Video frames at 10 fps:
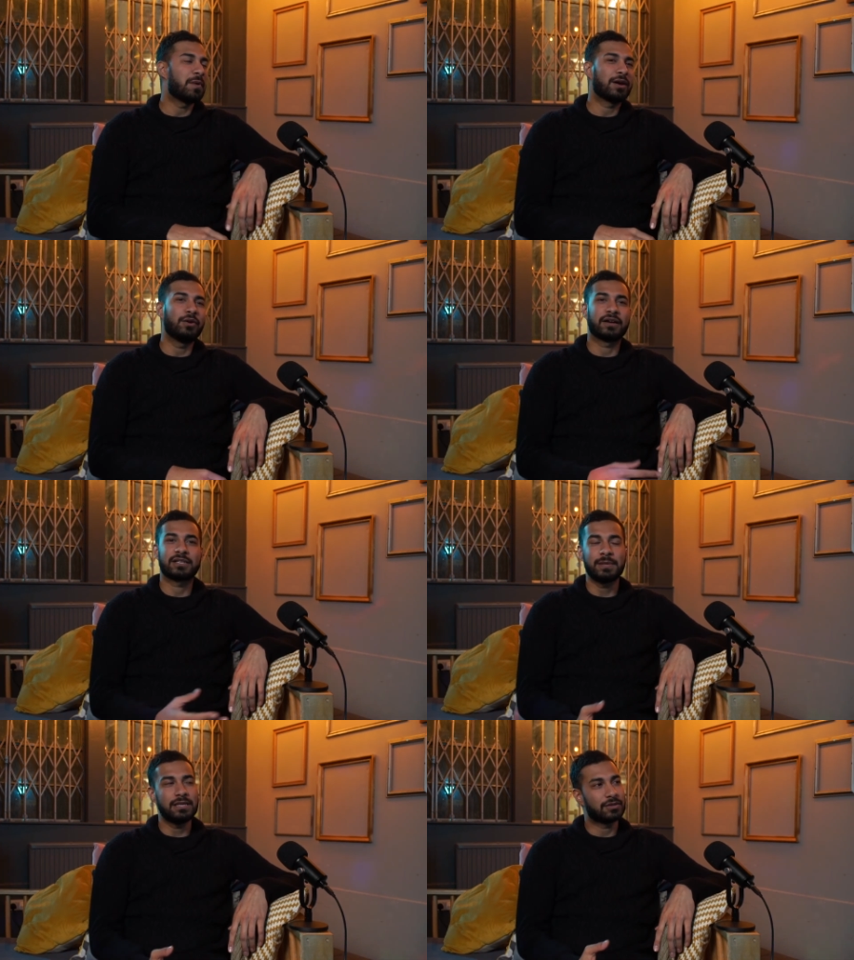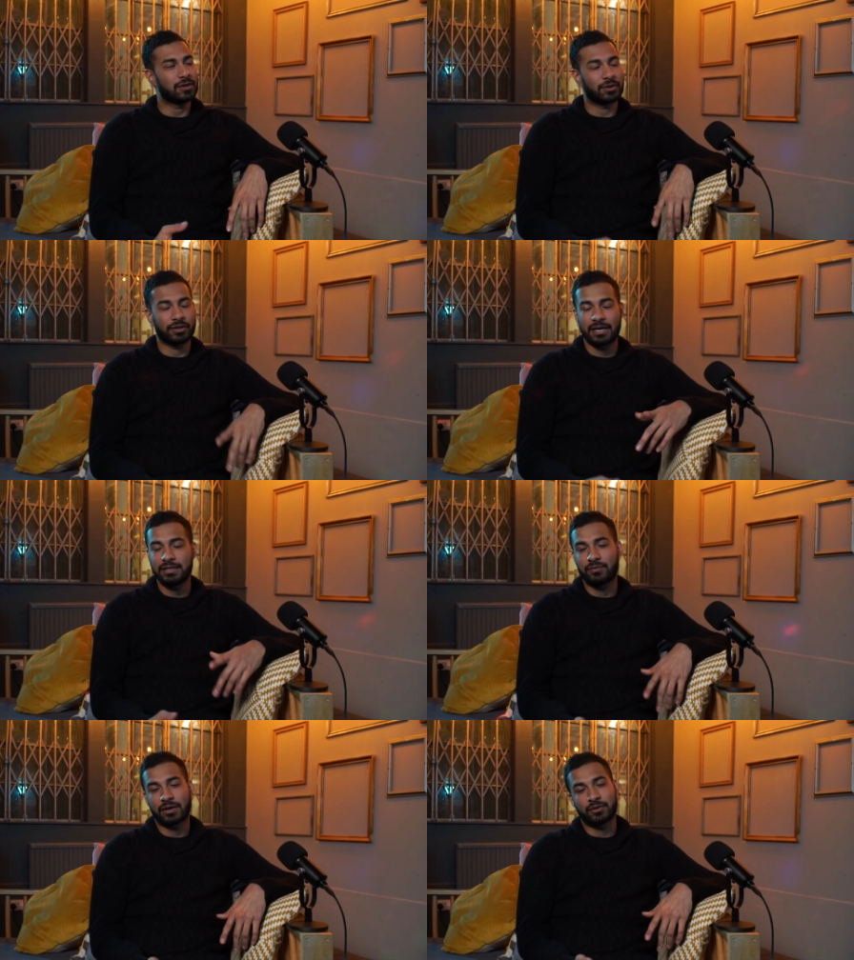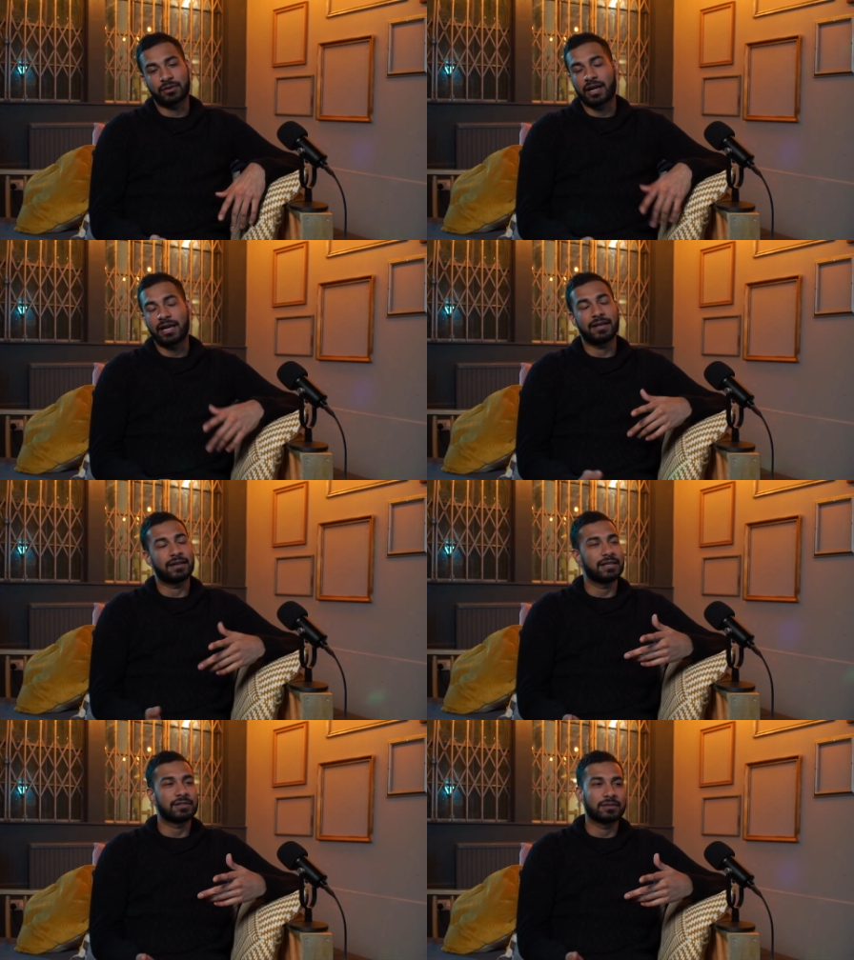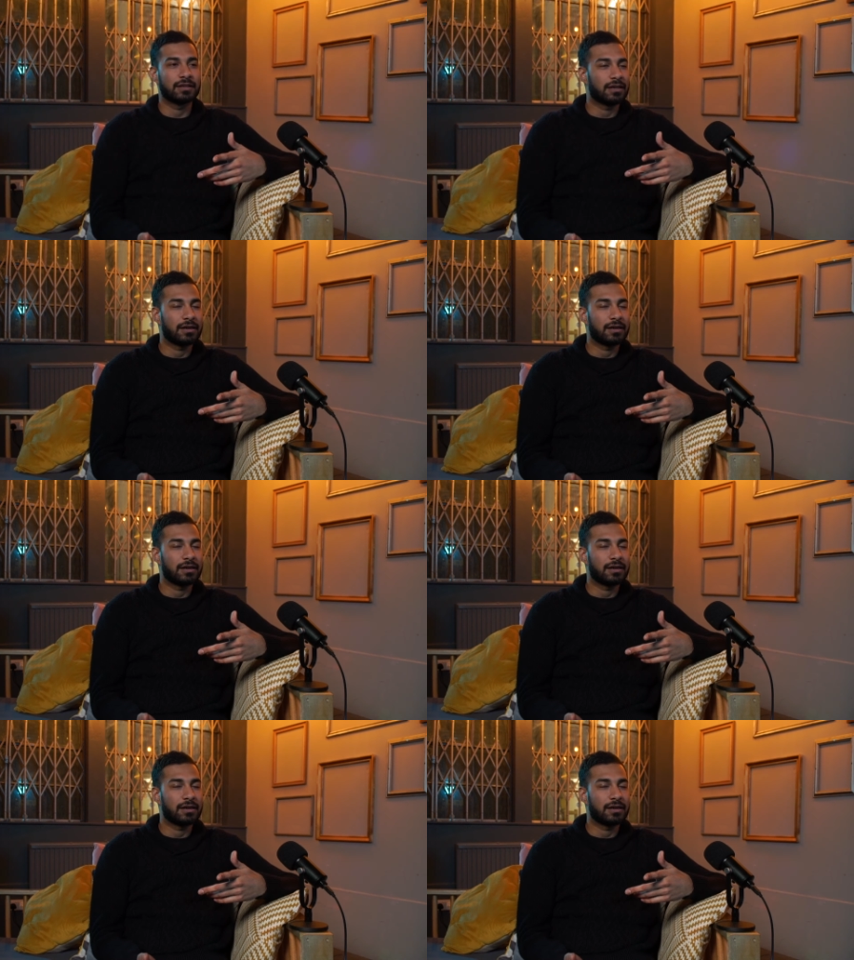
man. Look, a yeah. speech going on. Your kids run on like it's, yeah.